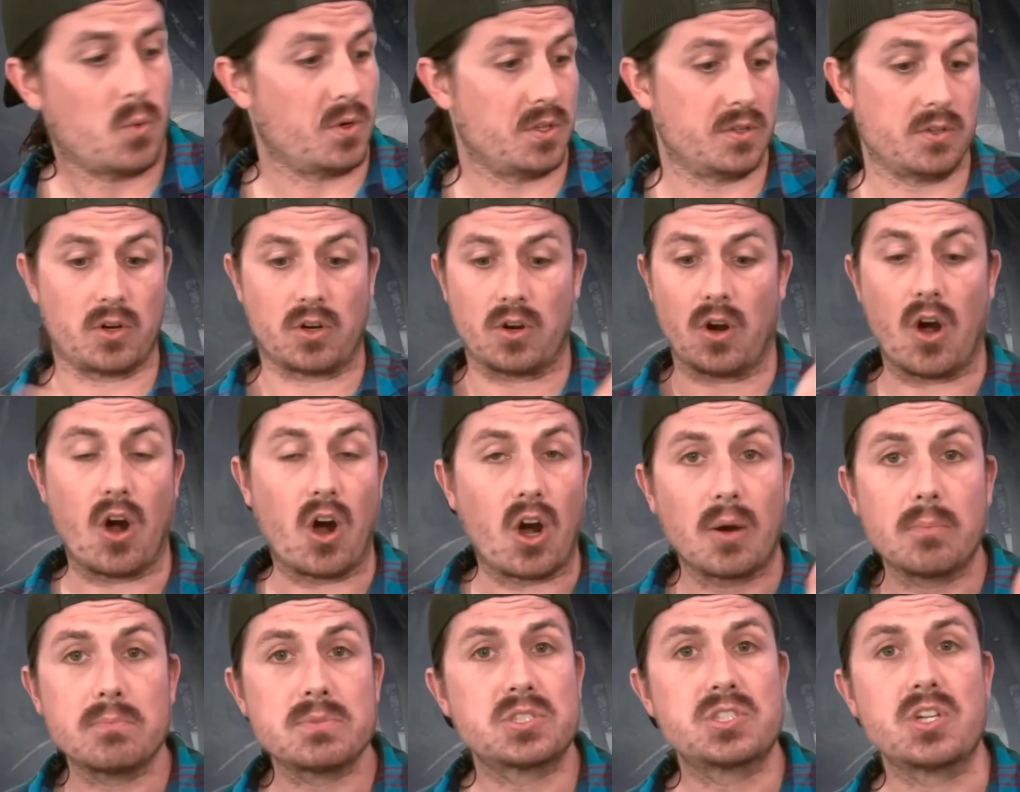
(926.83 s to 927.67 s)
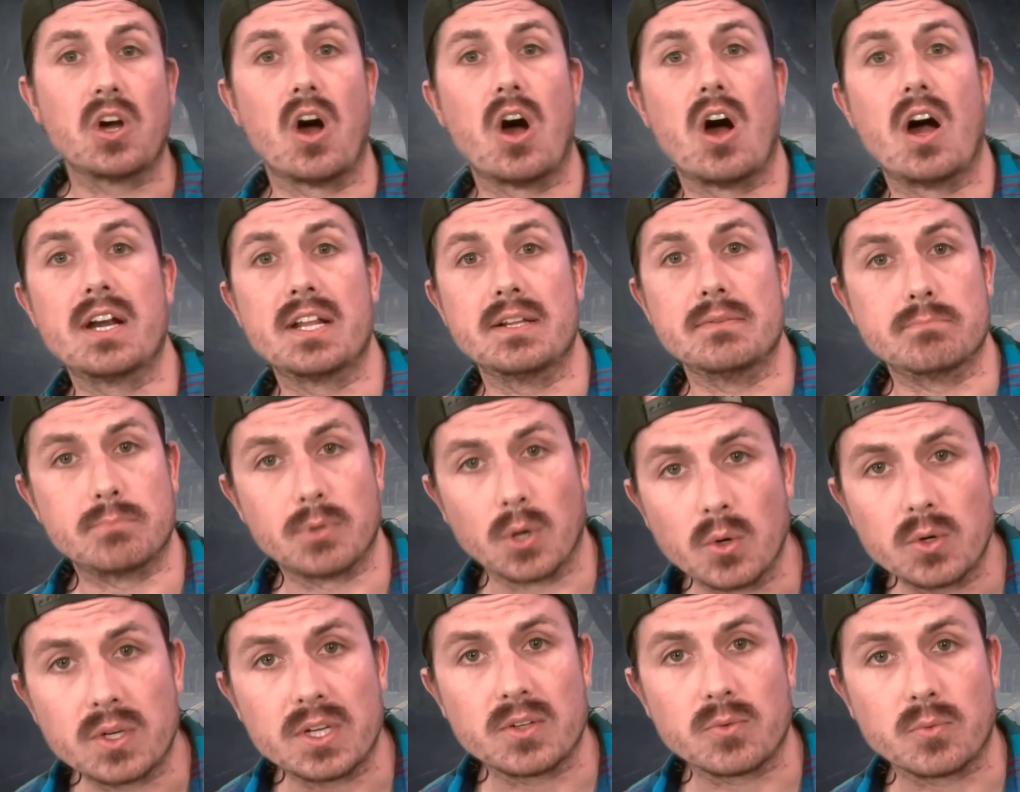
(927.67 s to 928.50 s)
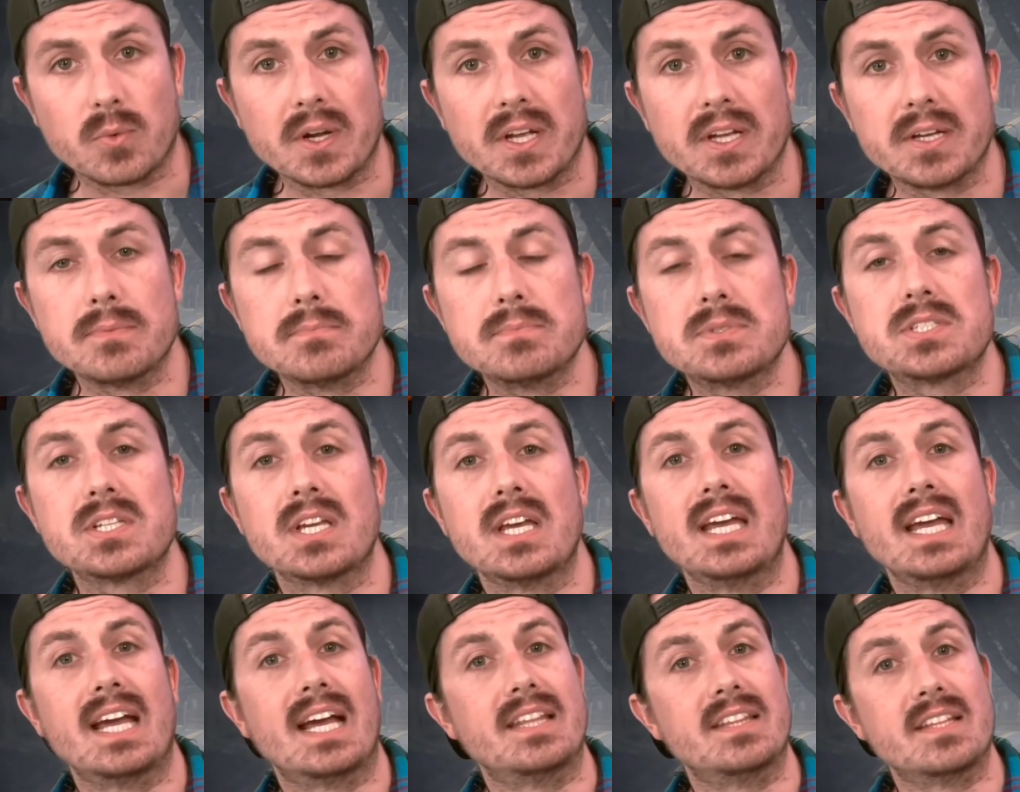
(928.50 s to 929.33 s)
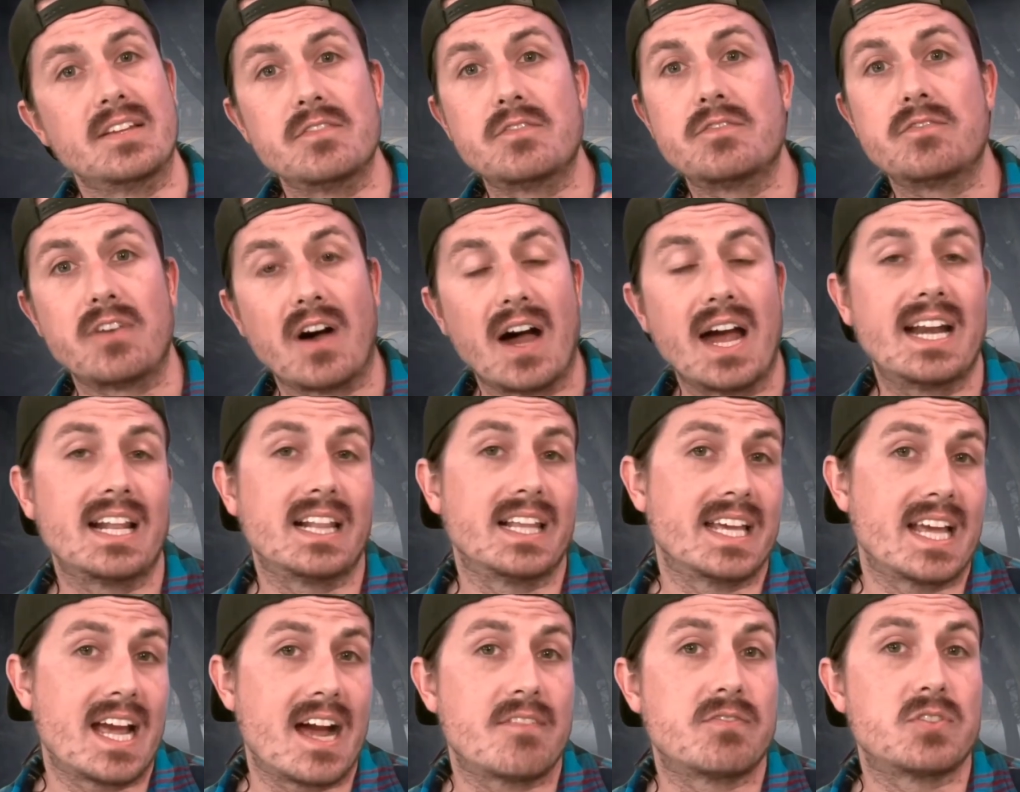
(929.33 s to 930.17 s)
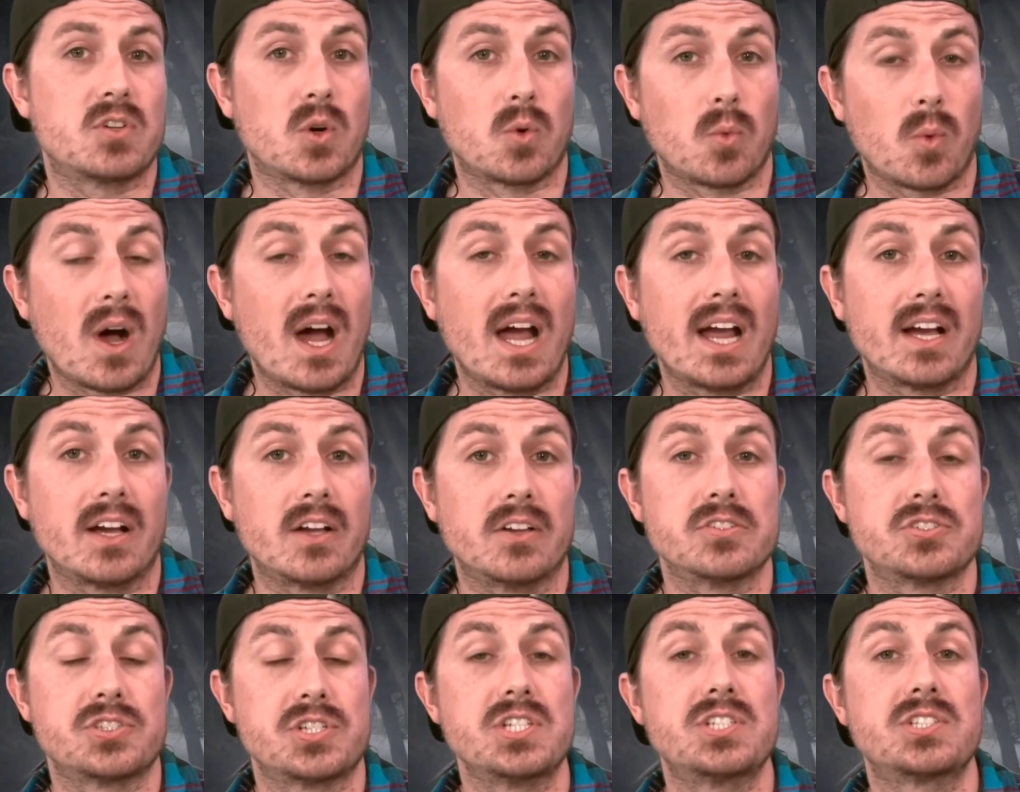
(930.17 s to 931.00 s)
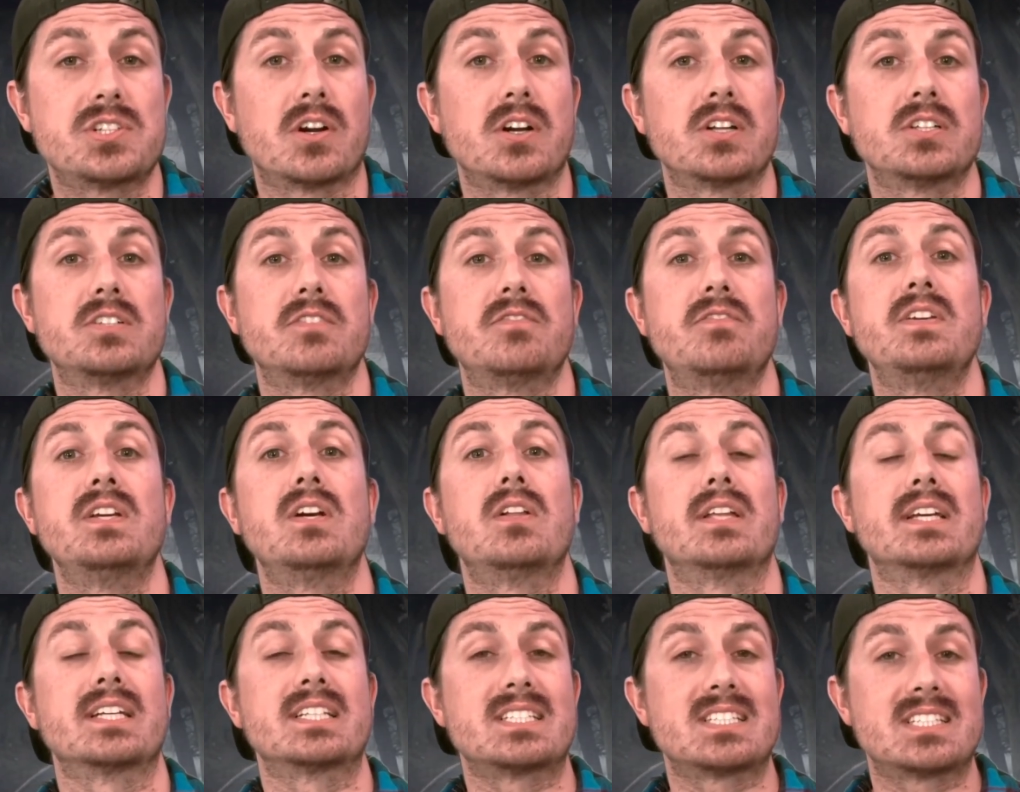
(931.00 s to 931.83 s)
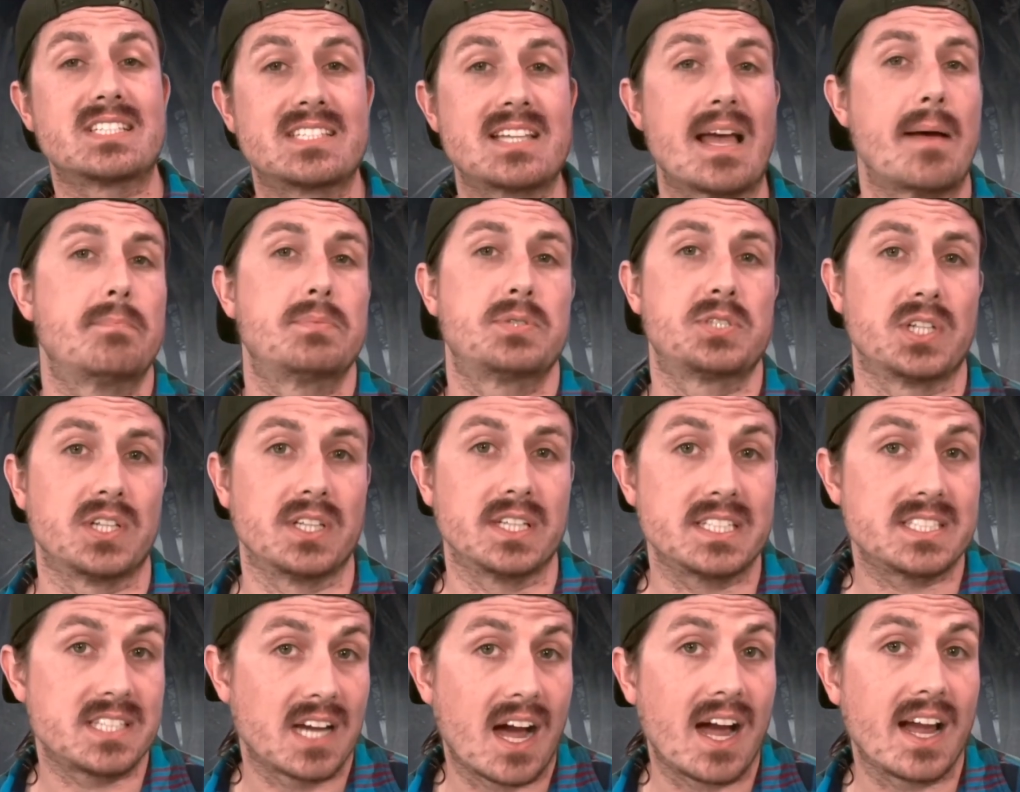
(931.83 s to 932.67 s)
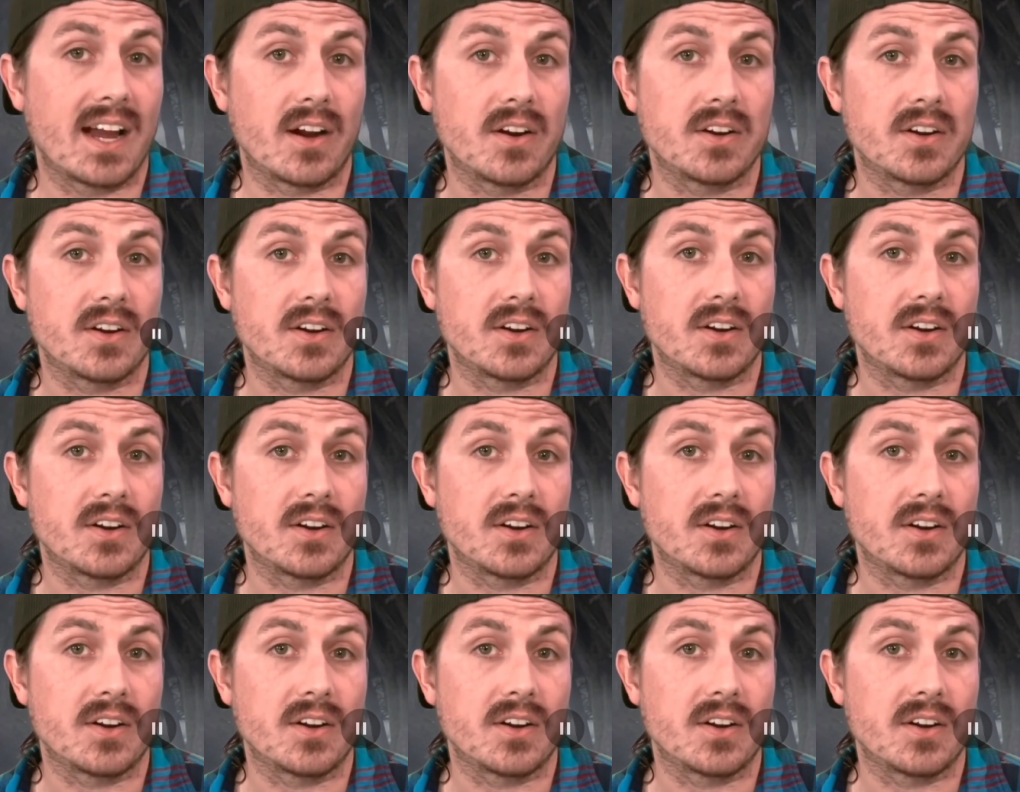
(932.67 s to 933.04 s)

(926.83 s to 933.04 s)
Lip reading: with her arms gone and broken ribs. And then finally, after a while, she started to feel exceptionally tired.